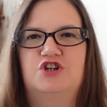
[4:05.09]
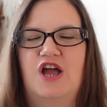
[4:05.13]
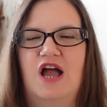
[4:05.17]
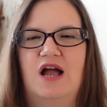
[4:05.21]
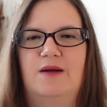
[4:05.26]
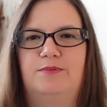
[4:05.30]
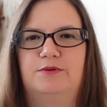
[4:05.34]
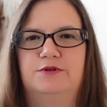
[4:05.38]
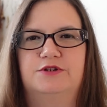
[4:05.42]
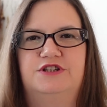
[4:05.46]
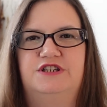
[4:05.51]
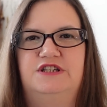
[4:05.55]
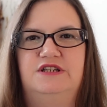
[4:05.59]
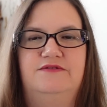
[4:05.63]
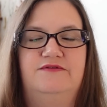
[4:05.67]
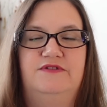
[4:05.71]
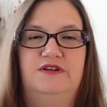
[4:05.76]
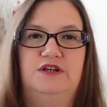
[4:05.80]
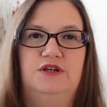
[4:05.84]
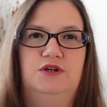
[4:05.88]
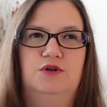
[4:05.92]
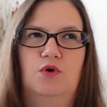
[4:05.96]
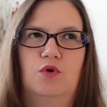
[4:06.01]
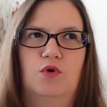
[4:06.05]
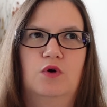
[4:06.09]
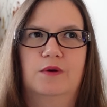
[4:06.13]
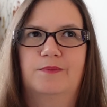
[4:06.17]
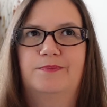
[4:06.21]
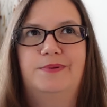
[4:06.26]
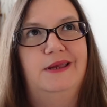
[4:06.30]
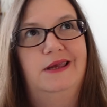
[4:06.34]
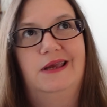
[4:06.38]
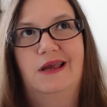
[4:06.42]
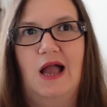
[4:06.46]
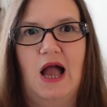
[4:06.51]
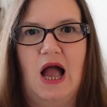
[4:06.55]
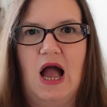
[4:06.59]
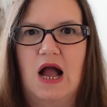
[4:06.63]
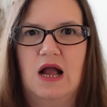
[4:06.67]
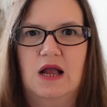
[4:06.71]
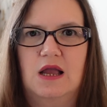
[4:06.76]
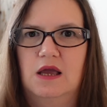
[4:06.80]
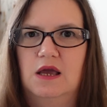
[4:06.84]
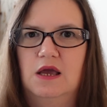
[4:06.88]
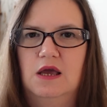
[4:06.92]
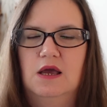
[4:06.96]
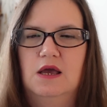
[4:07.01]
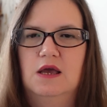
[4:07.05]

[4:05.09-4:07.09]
Apple TV or Peacock